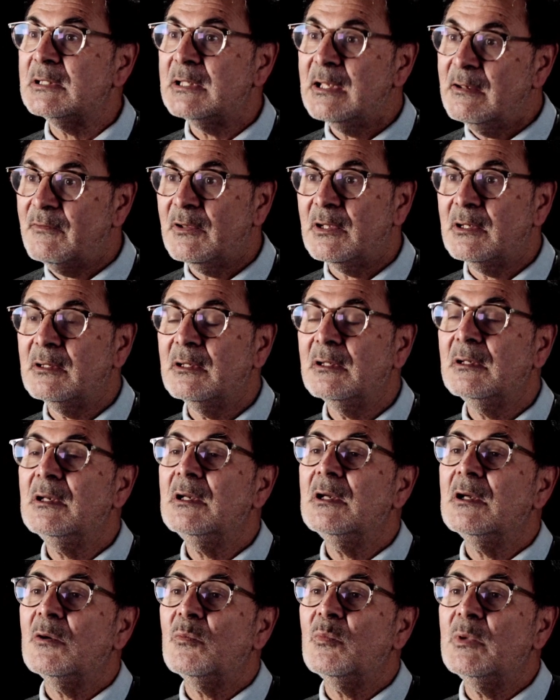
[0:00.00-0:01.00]
given,
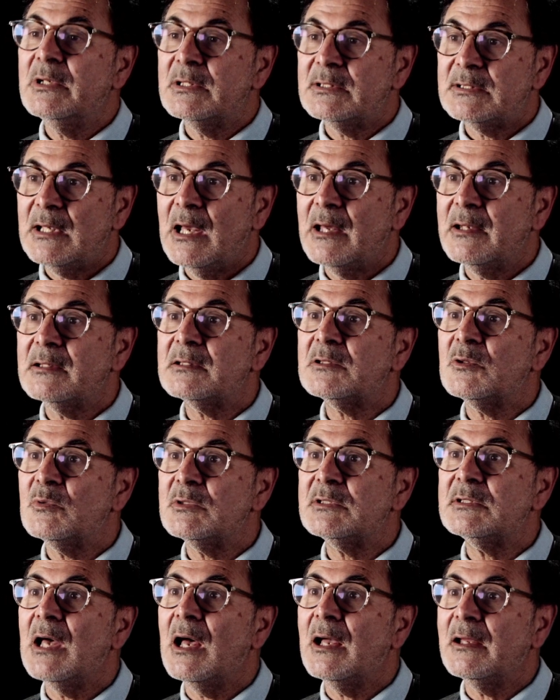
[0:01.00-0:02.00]
we decided to
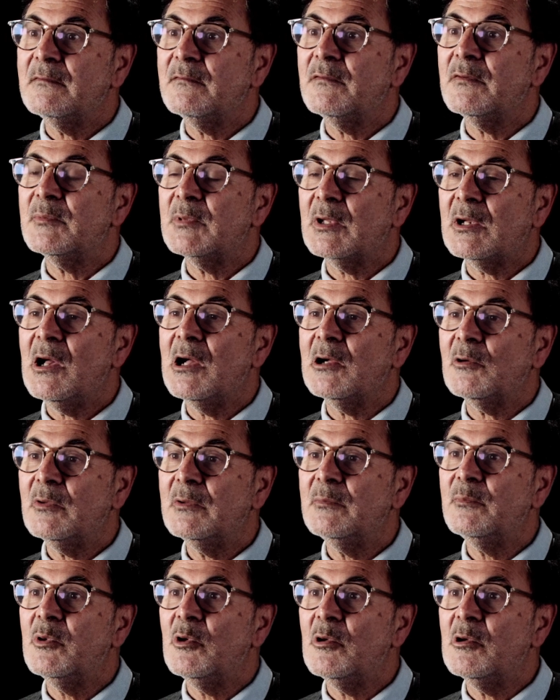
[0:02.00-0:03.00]
resign from the
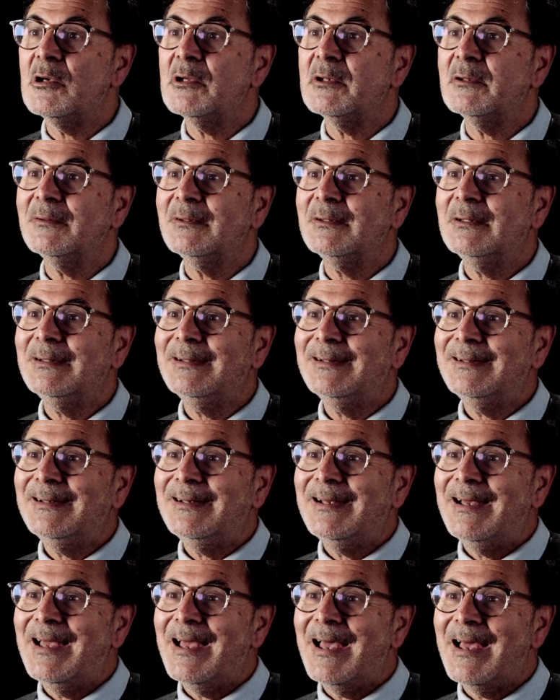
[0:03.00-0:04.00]
Cochrane board.
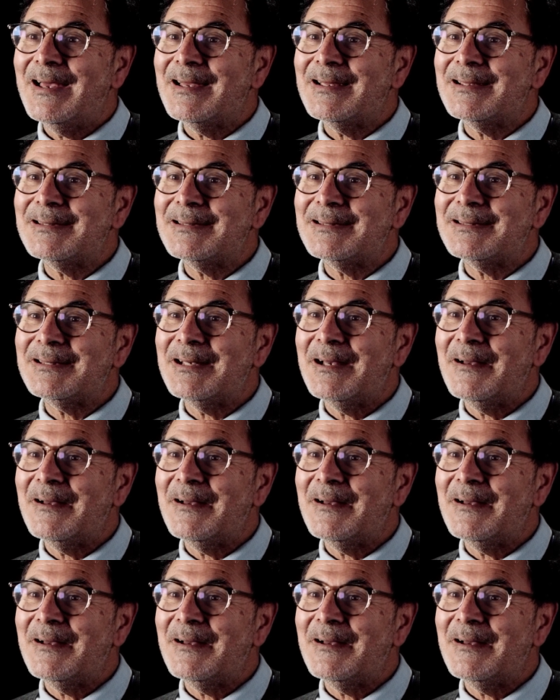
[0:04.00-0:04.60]
And